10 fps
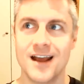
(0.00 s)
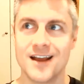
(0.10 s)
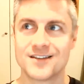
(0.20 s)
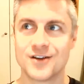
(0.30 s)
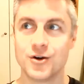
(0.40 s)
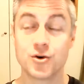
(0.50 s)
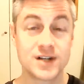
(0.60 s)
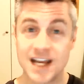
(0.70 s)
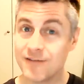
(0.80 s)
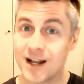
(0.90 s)
So you're
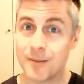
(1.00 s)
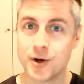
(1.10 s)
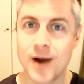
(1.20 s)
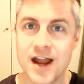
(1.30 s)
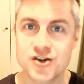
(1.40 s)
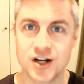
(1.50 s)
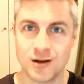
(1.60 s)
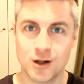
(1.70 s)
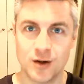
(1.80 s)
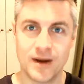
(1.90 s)
giving up your engine a
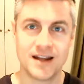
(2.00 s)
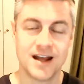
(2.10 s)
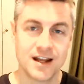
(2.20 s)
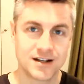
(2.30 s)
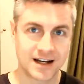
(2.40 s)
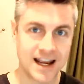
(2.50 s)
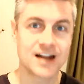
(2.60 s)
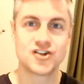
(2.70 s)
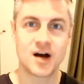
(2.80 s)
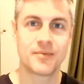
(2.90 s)
little bit to
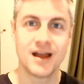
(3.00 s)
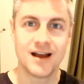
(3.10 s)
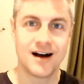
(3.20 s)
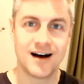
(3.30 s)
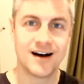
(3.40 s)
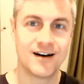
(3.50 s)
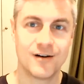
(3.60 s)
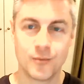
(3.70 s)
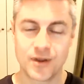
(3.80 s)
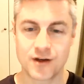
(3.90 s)
catch up uh,
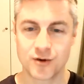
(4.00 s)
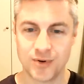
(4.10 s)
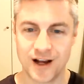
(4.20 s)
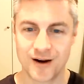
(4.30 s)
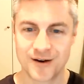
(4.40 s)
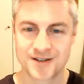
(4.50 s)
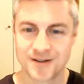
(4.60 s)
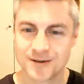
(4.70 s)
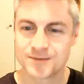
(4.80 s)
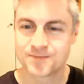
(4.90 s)
with other players.
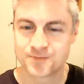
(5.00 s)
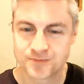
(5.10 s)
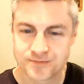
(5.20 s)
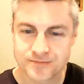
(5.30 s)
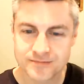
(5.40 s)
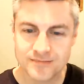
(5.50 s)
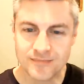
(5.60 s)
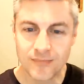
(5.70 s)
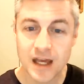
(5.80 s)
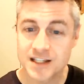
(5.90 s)

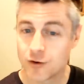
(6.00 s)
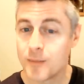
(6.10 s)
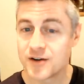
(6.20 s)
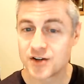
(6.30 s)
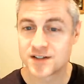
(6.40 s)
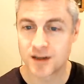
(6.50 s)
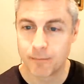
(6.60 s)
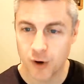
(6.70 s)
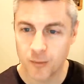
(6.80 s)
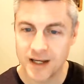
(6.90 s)
So I mentioned
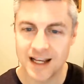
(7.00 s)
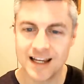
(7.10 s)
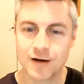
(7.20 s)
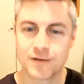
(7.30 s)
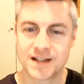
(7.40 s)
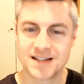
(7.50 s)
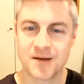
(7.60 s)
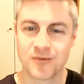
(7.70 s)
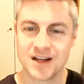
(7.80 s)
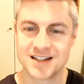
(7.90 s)
Suburbia here for the
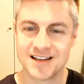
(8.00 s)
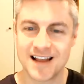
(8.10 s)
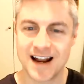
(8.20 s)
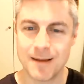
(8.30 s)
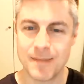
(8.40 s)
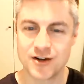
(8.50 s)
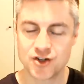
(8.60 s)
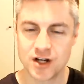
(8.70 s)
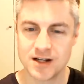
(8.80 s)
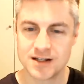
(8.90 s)
same reason that I
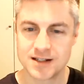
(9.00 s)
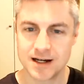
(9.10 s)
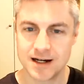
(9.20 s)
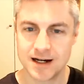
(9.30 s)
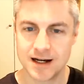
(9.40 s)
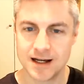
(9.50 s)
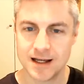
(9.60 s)
mentioned, uh,